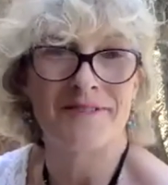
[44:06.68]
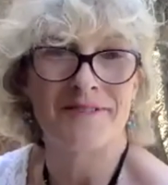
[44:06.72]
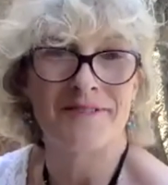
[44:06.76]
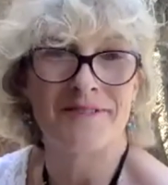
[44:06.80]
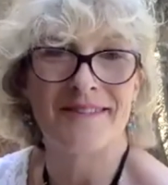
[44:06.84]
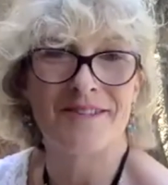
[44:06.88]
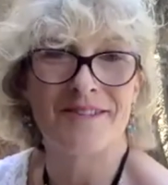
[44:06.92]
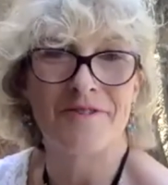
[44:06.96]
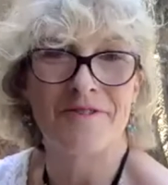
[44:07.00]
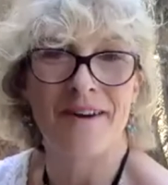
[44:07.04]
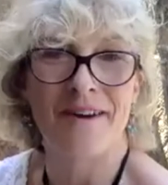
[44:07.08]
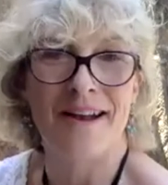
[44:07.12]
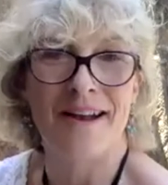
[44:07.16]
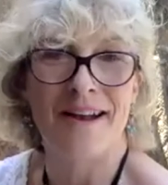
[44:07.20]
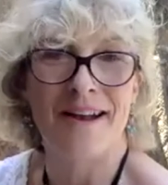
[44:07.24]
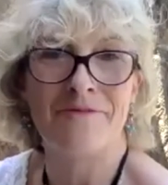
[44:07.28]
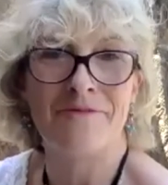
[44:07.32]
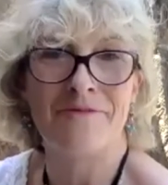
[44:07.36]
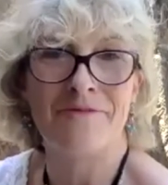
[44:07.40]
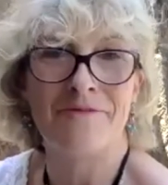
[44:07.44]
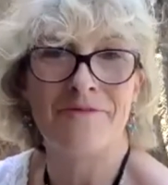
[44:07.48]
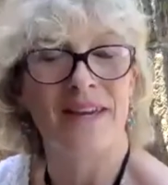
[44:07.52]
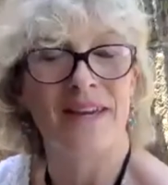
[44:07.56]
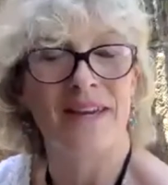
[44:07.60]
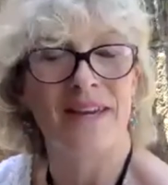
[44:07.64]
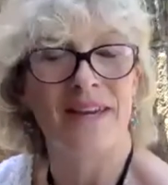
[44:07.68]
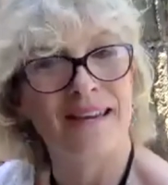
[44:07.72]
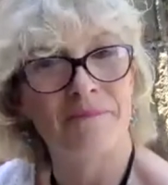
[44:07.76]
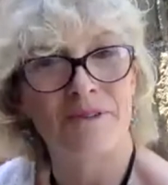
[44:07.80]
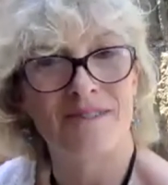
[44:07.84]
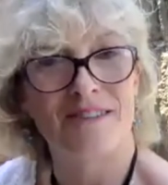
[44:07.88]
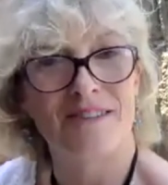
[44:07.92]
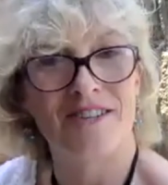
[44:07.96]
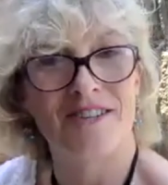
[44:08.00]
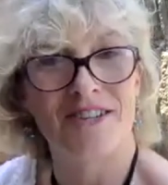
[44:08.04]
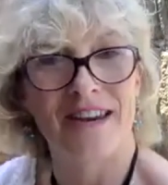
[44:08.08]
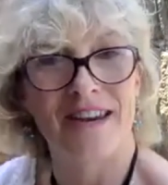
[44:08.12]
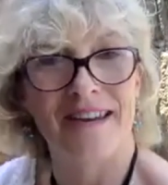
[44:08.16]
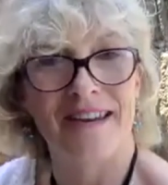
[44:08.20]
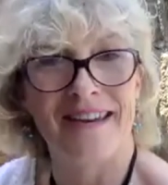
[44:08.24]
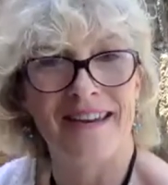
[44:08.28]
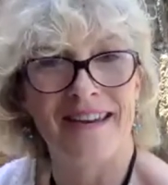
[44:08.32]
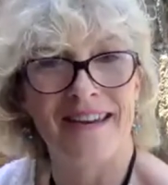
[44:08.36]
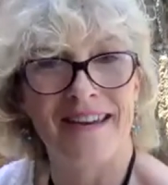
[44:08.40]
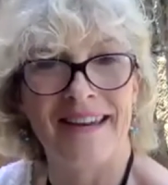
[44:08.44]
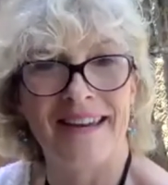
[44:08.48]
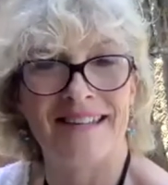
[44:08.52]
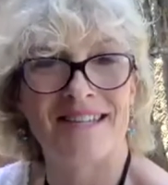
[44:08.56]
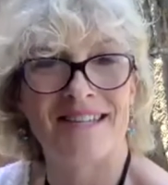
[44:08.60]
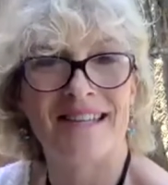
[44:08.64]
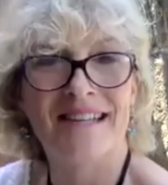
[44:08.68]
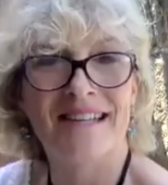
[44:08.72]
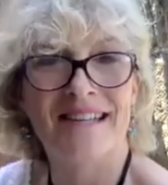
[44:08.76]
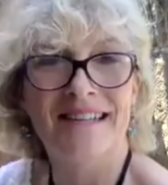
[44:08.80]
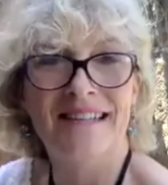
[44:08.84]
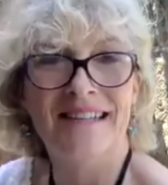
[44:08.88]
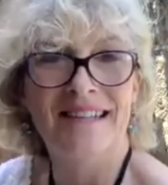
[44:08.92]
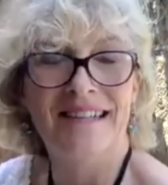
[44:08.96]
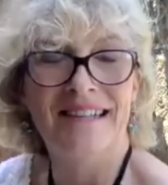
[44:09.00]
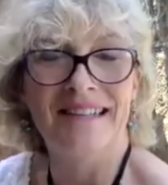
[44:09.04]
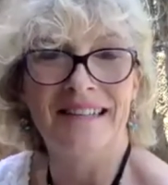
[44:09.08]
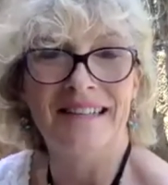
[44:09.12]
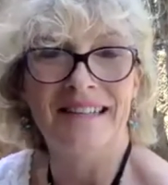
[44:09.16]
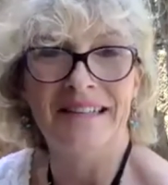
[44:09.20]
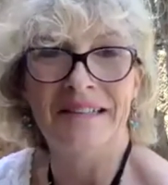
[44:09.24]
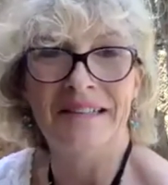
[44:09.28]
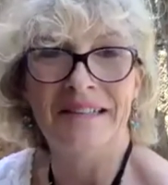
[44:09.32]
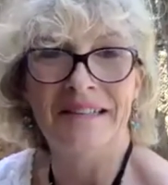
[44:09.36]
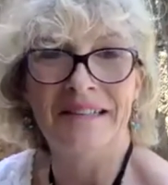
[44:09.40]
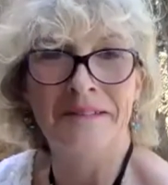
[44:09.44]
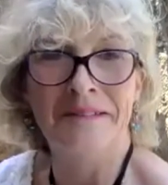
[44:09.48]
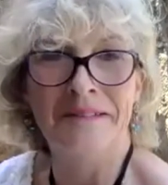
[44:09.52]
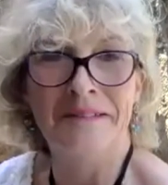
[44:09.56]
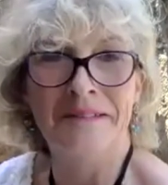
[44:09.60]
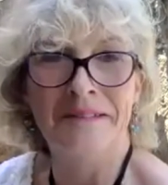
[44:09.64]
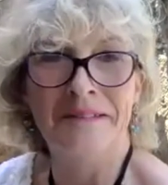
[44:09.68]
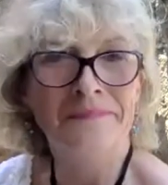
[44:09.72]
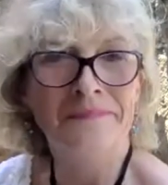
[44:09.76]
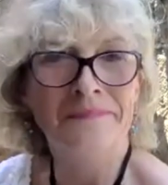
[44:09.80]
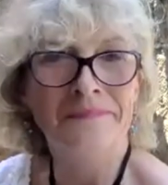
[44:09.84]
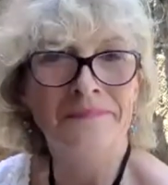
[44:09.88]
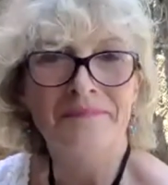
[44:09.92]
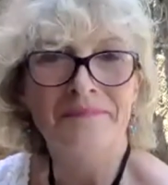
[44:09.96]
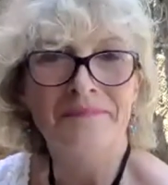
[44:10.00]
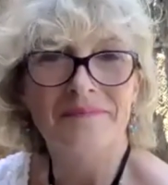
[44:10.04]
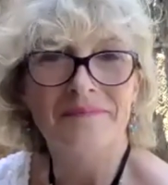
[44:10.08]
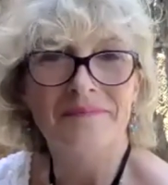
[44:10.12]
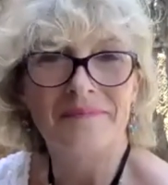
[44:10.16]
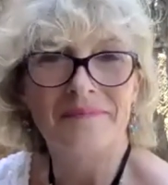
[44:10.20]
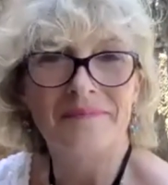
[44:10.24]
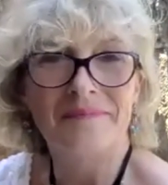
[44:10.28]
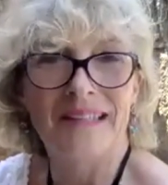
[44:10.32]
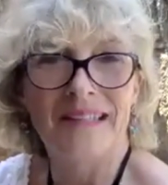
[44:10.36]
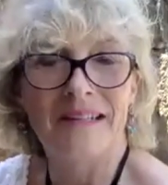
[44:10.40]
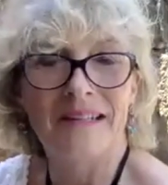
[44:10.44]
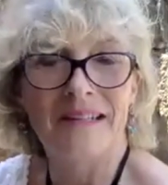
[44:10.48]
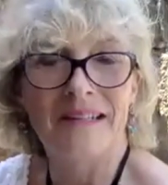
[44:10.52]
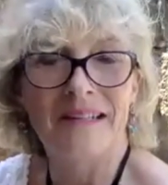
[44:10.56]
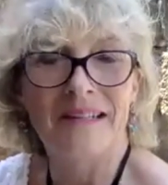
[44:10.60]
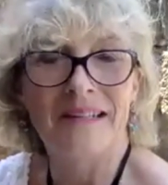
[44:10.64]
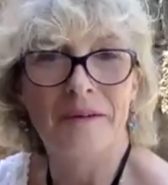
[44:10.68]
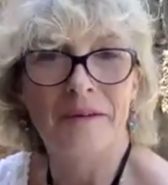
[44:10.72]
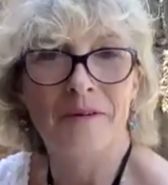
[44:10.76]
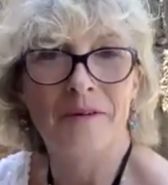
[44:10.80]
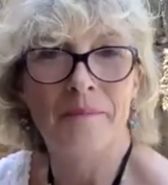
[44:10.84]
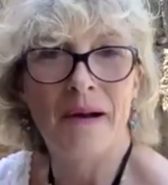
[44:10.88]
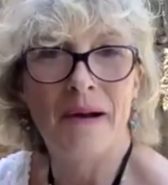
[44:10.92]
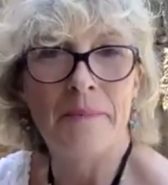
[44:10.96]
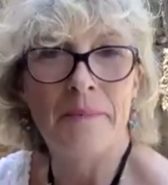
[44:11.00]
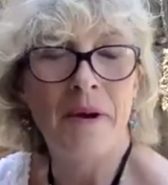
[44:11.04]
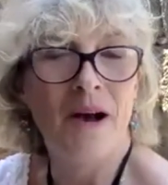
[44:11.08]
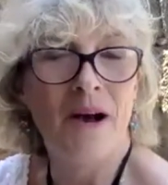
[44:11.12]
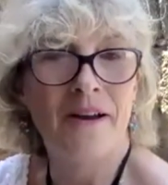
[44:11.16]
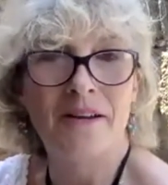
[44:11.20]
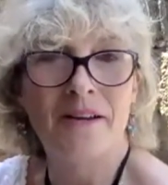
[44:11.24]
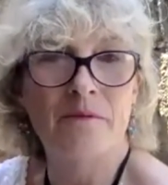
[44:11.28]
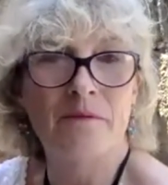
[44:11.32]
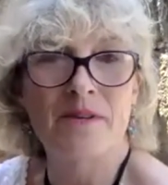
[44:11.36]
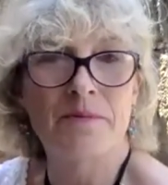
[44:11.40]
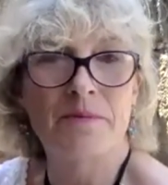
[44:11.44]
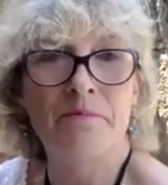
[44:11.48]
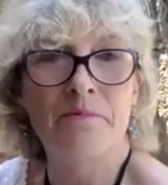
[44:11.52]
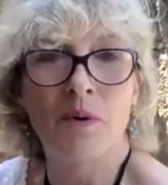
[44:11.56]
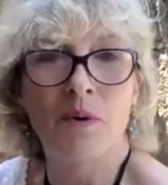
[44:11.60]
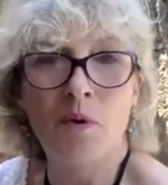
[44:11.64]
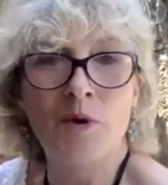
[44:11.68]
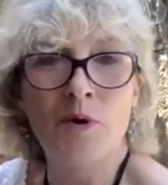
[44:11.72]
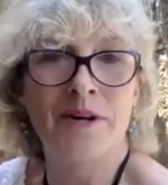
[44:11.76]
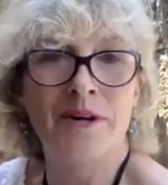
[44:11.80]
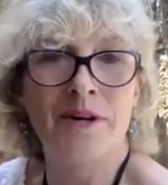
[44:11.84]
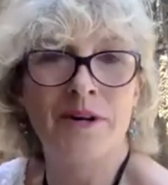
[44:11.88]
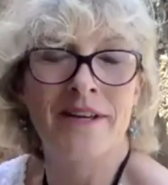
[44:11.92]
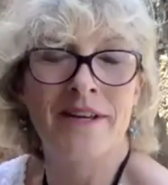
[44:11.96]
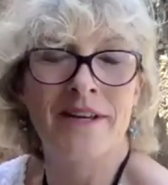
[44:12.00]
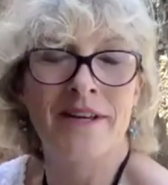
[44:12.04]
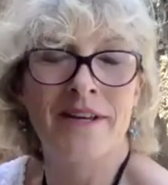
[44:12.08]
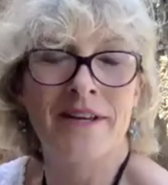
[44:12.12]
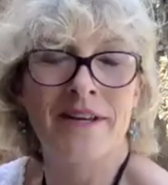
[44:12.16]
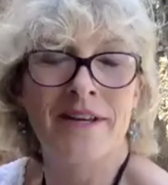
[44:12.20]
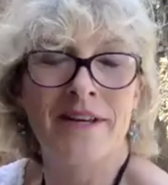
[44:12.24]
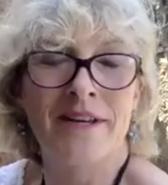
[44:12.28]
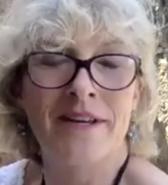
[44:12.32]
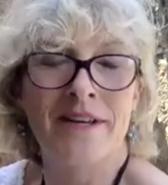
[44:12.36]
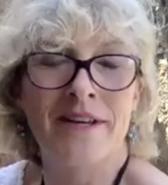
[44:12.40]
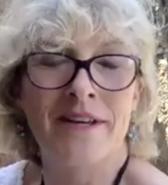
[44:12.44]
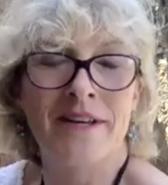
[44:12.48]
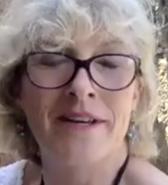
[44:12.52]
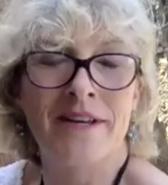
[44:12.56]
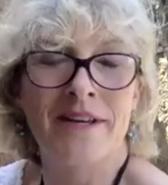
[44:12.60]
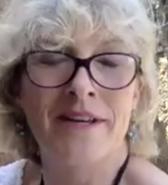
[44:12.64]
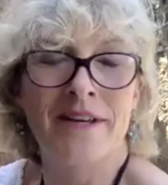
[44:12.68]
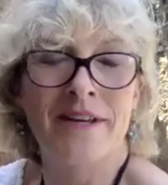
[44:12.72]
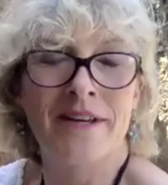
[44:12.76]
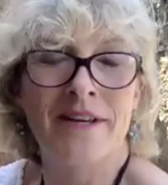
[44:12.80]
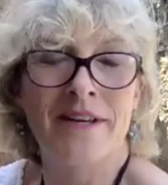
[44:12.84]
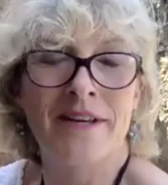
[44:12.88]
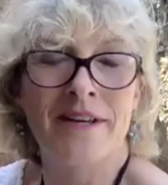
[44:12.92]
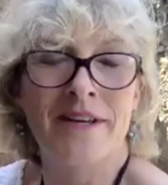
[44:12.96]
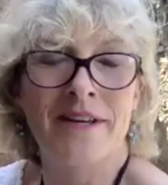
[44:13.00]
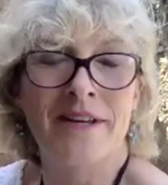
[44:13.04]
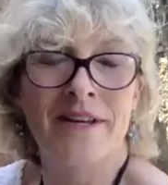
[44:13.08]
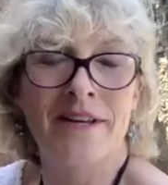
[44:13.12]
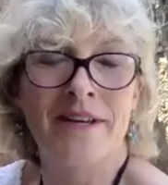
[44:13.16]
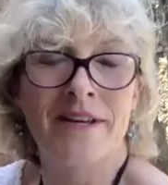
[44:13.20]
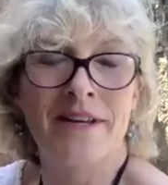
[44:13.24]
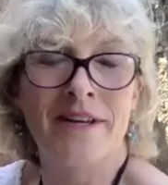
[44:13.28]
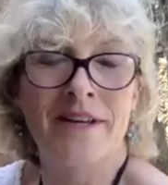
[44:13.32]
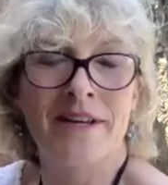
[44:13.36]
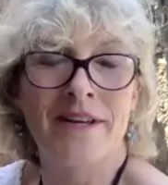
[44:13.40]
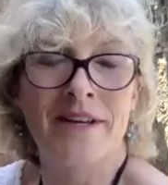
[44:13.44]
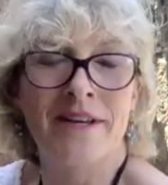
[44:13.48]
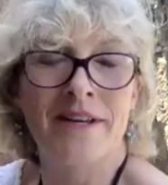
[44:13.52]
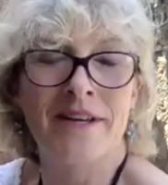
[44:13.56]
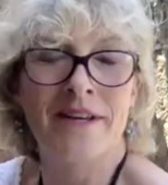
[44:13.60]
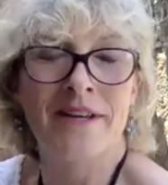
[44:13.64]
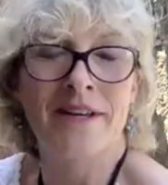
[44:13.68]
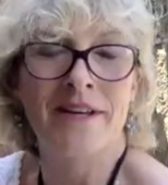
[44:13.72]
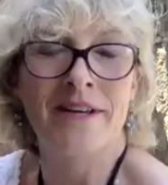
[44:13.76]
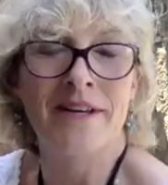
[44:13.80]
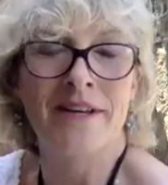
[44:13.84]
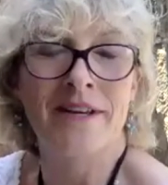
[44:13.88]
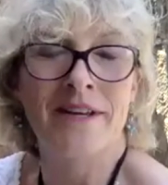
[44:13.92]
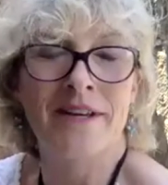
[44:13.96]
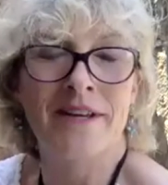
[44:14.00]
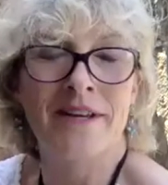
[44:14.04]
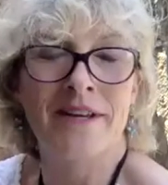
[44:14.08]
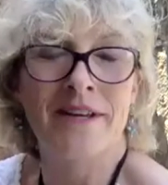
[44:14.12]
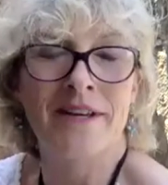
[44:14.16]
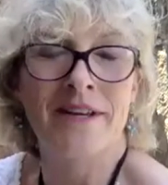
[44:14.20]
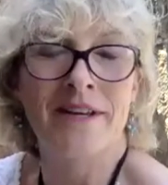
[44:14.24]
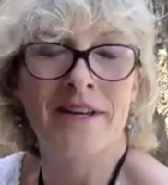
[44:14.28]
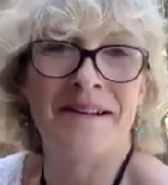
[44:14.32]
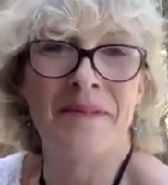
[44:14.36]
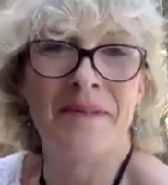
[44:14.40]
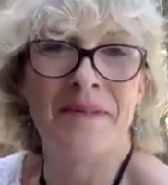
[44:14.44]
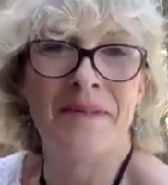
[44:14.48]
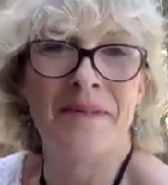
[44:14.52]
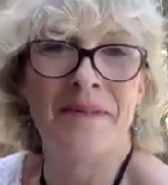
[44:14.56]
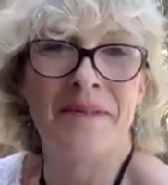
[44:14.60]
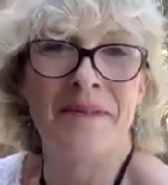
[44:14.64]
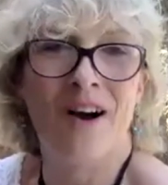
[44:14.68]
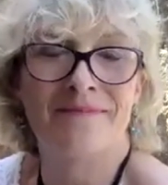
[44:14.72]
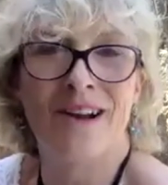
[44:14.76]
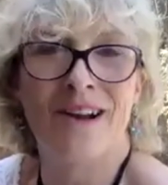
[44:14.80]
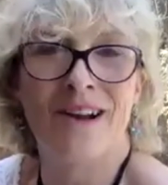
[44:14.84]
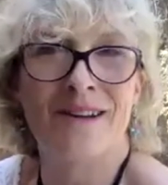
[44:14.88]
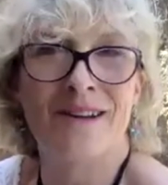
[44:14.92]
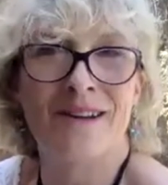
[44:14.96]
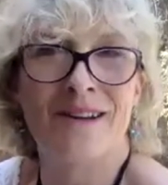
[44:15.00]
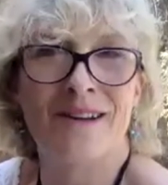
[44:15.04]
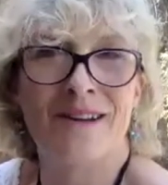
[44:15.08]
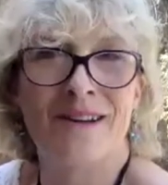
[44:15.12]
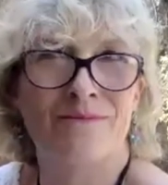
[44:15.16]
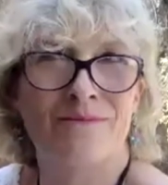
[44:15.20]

with travel being able to change. Um, I, you know, my partner was born in South Africa, and um, I I not